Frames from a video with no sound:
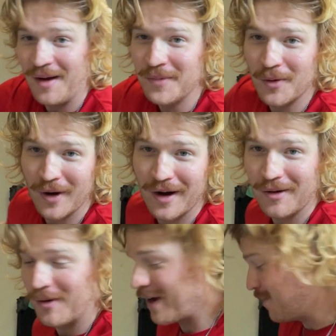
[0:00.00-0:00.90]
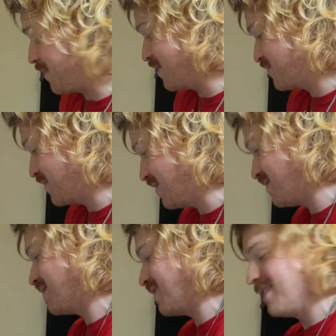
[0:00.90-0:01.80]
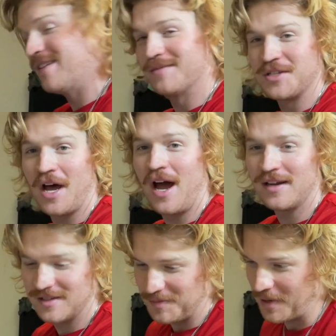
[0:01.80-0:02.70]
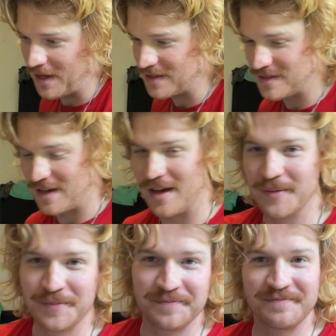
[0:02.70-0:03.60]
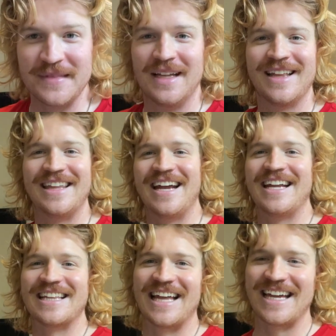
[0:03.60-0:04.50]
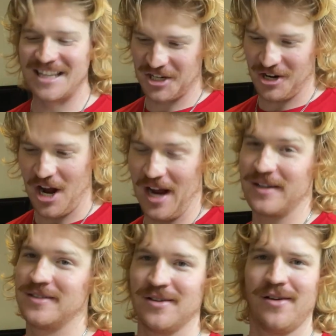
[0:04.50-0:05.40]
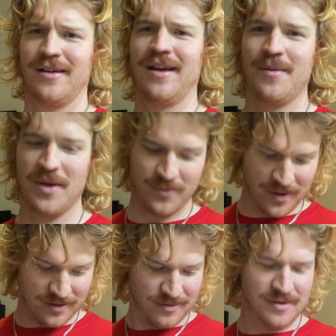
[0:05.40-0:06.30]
going to work out barefoot in socks, but they didn't like the Crocs. So I came in with,